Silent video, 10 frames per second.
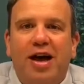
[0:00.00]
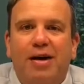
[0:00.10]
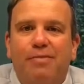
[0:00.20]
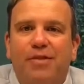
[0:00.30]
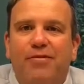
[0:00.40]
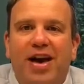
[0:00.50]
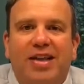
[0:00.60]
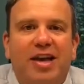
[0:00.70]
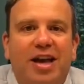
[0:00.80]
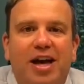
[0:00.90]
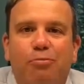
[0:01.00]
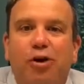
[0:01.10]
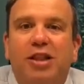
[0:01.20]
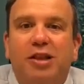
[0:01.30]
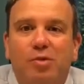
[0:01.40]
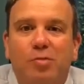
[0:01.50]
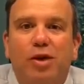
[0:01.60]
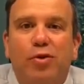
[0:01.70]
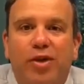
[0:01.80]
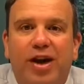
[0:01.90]
the fact that God brought them to be
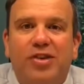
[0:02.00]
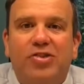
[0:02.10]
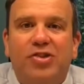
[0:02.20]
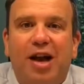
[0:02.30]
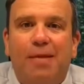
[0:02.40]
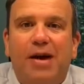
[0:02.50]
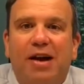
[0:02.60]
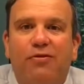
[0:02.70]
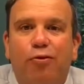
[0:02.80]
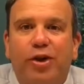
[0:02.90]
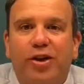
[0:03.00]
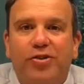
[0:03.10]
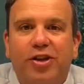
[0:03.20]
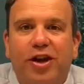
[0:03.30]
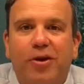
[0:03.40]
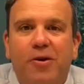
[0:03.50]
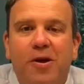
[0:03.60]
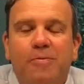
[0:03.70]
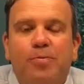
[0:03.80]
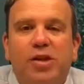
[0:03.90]
with us back 4 years ago.
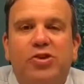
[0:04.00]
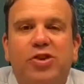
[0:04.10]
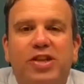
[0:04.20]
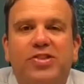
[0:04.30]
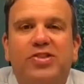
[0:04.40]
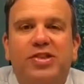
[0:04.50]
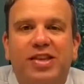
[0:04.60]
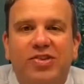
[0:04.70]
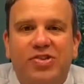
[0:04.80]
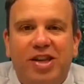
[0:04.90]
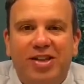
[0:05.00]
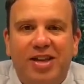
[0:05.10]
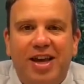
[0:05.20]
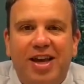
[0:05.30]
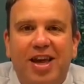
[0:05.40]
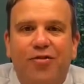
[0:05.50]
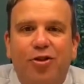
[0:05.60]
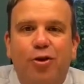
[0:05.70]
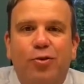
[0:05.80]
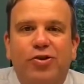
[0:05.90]
So this Sunday, even
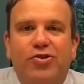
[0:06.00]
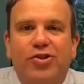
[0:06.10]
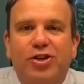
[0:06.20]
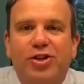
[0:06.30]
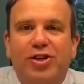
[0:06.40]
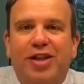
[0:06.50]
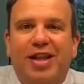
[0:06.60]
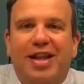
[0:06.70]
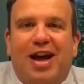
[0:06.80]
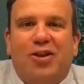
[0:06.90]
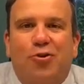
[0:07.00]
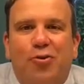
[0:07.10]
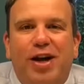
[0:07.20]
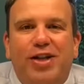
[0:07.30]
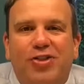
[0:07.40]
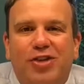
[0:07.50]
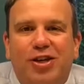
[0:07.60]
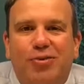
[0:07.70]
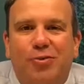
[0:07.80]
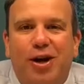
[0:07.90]
though we're still not quite
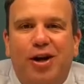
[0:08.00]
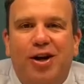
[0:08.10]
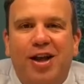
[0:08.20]
to where